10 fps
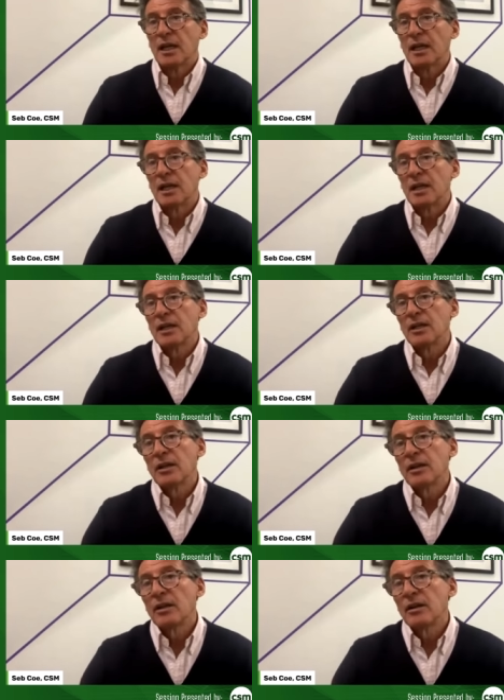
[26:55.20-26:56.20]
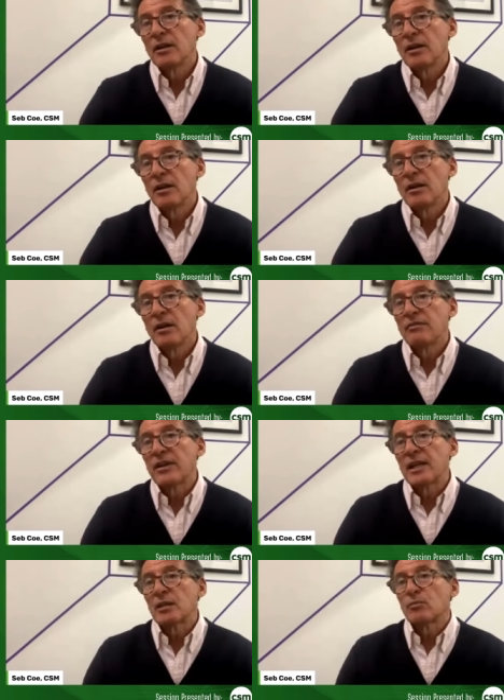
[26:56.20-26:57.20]
uh, uh, uh,
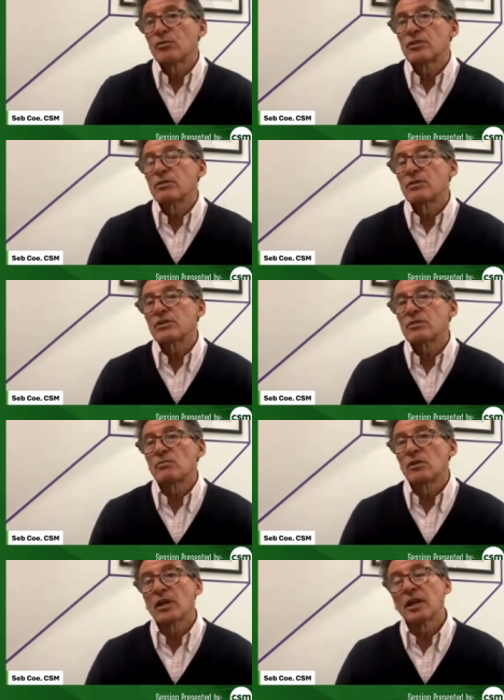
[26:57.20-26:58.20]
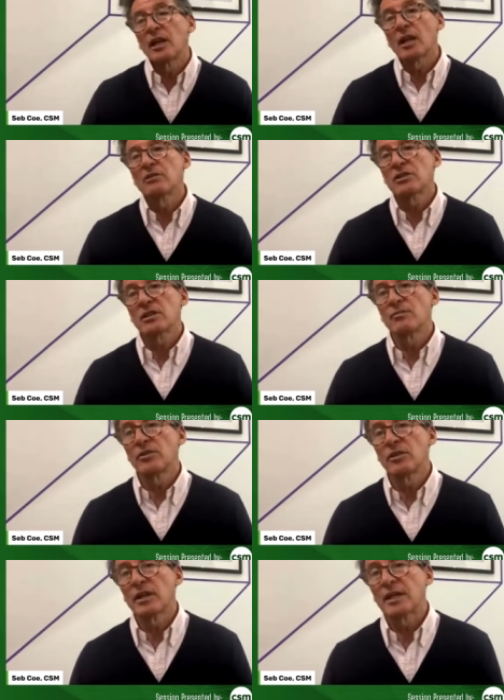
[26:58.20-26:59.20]
available to us and working closely
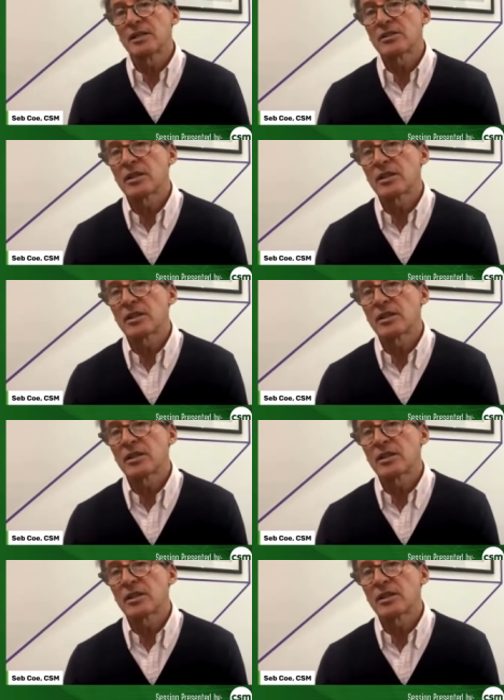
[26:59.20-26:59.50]
with the United